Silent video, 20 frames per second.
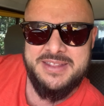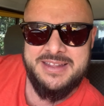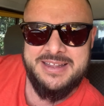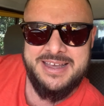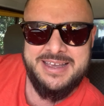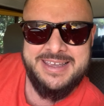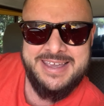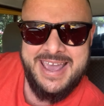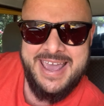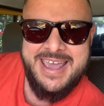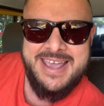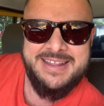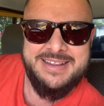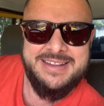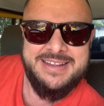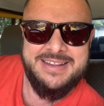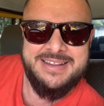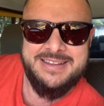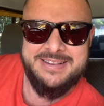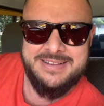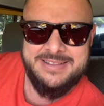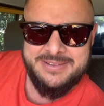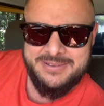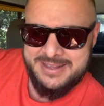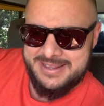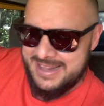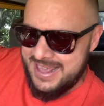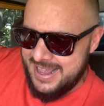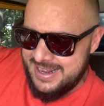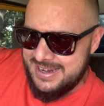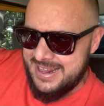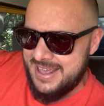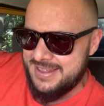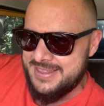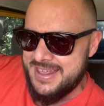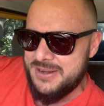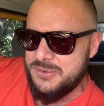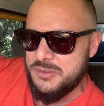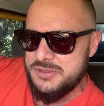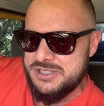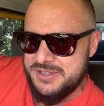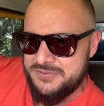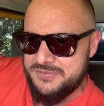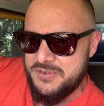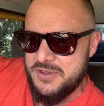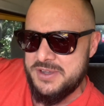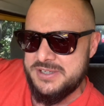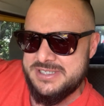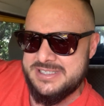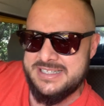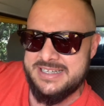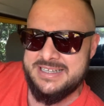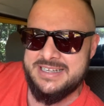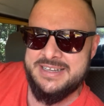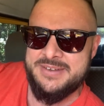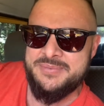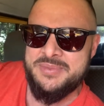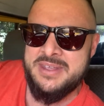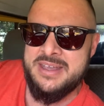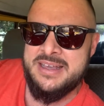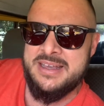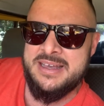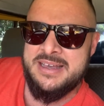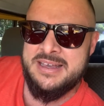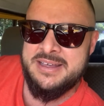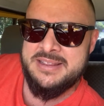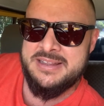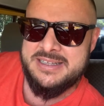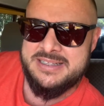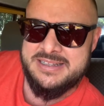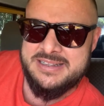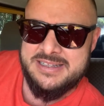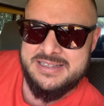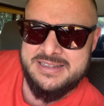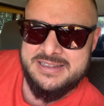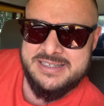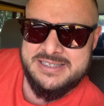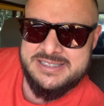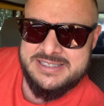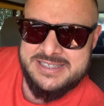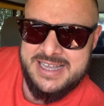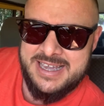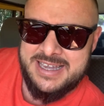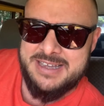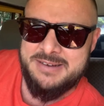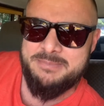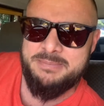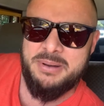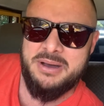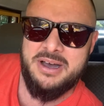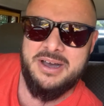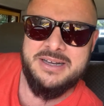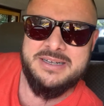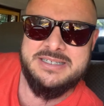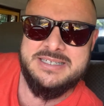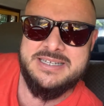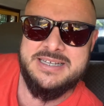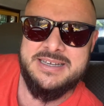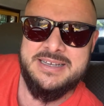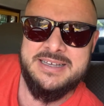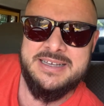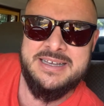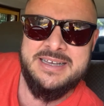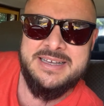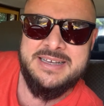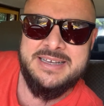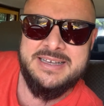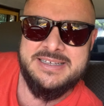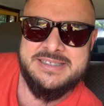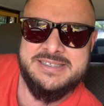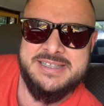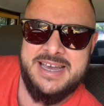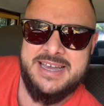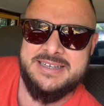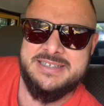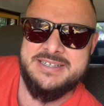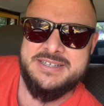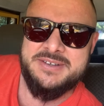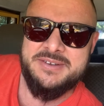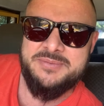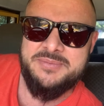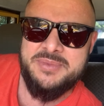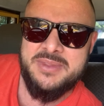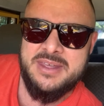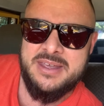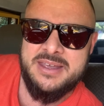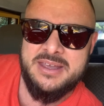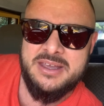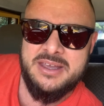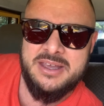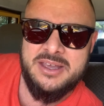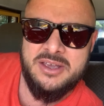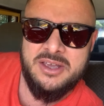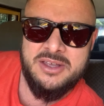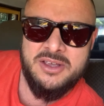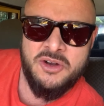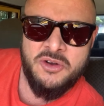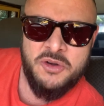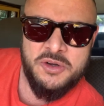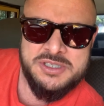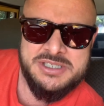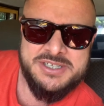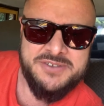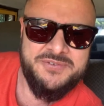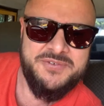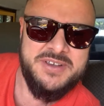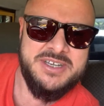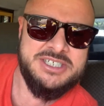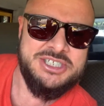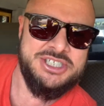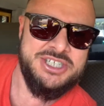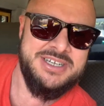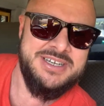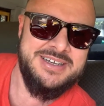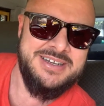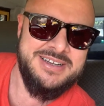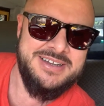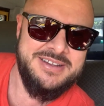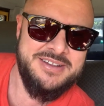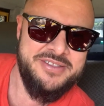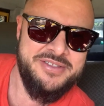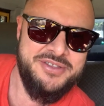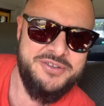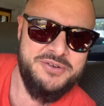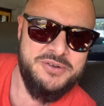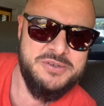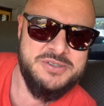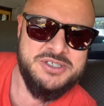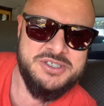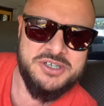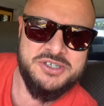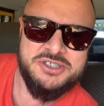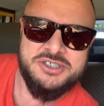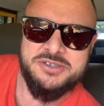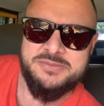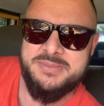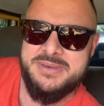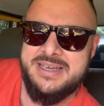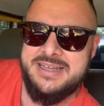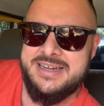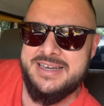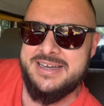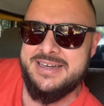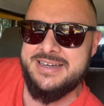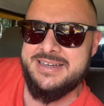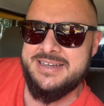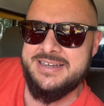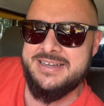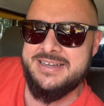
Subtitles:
again, and that was the first thing. The second part is that crucifixion through social media